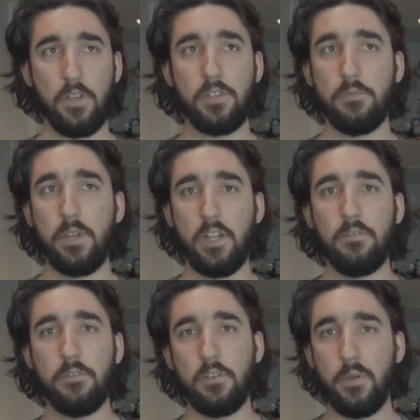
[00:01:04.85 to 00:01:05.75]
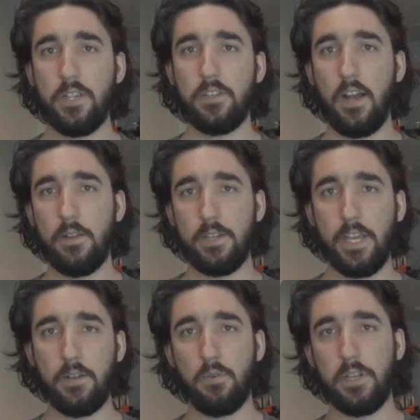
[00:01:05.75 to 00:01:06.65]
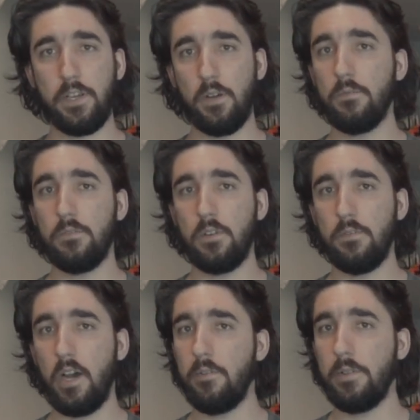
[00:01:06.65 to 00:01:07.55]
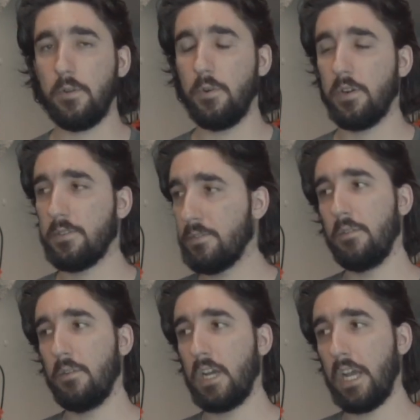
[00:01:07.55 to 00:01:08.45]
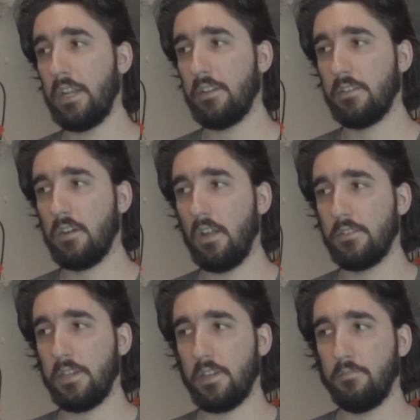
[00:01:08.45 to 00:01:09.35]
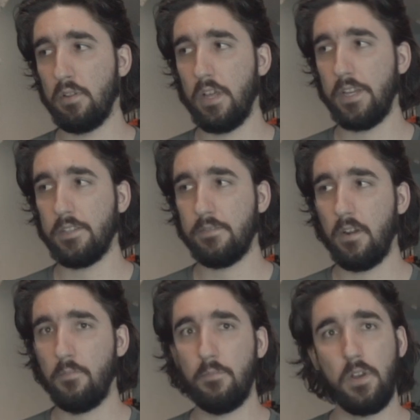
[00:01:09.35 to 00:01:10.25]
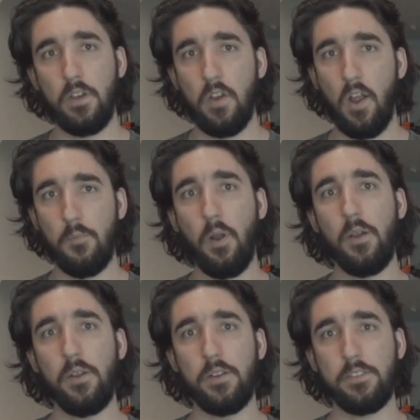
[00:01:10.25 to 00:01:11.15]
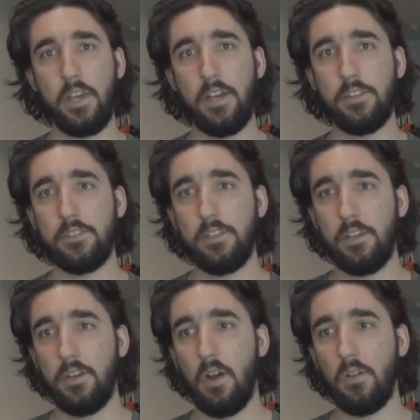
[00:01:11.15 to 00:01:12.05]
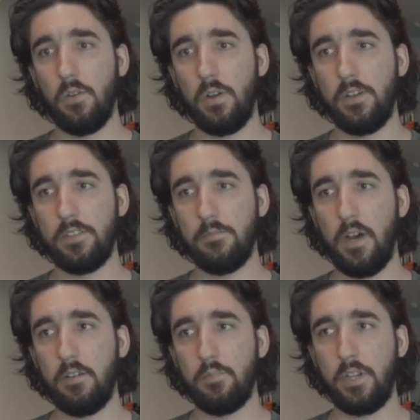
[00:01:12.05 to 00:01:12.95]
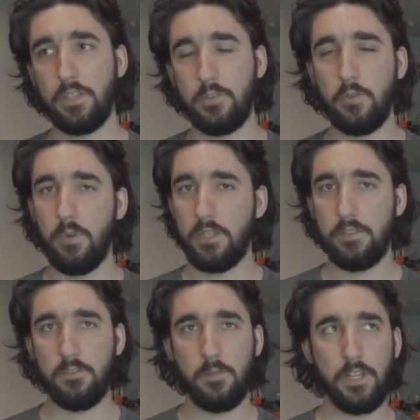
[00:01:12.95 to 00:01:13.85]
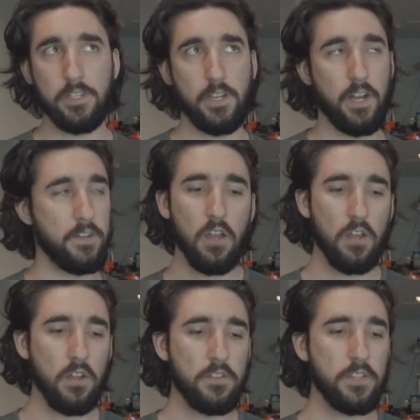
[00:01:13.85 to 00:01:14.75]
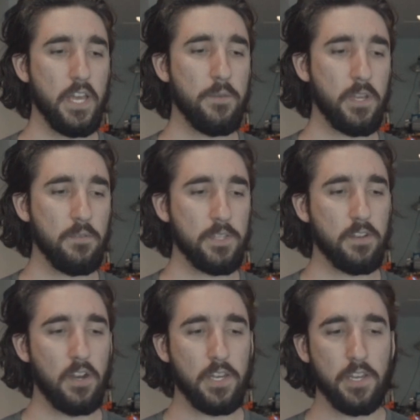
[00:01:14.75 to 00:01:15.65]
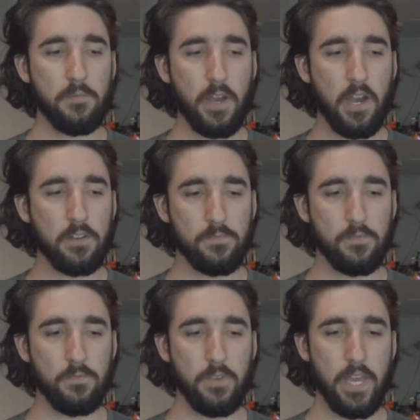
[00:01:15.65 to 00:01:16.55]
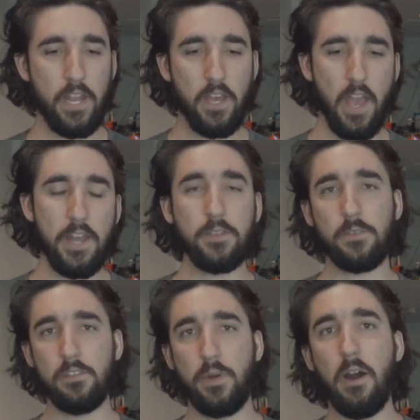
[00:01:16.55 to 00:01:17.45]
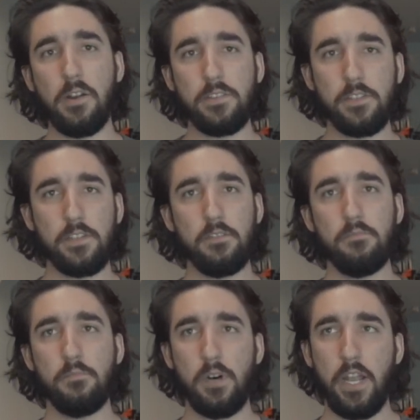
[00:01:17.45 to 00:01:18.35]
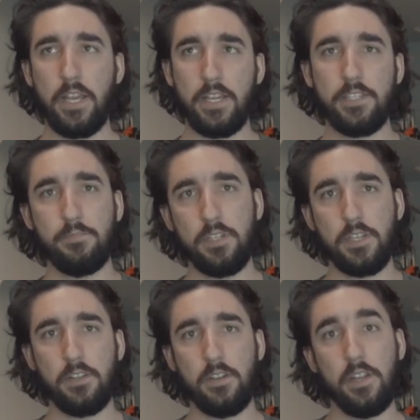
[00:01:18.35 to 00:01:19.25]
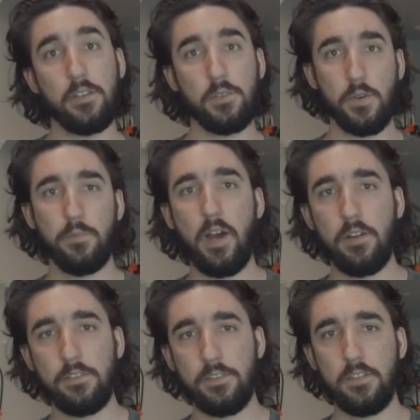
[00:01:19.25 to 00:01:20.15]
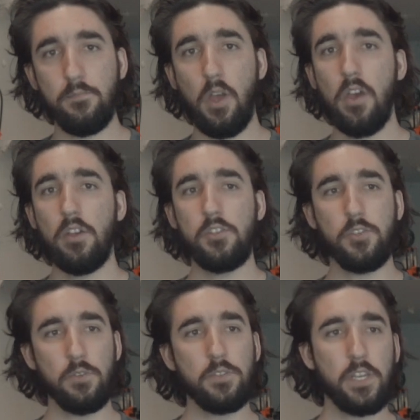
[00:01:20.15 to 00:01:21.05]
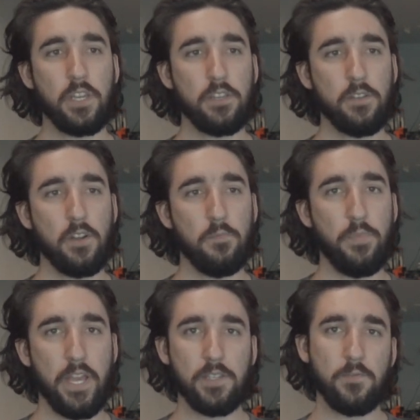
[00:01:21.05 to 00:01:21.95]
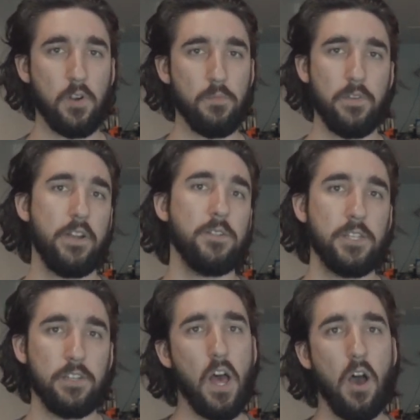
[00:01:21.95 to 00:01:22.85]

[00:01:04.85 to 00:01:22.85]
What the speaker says: There should be enough information out there to get a pretty good overview of how everything works. I get constant complaints from our partners and our lawyers about putting too much information out. Today I'm going to be talking about, in any sort of power system, but I guess particularly in a solar power system, choosing your base form of energy.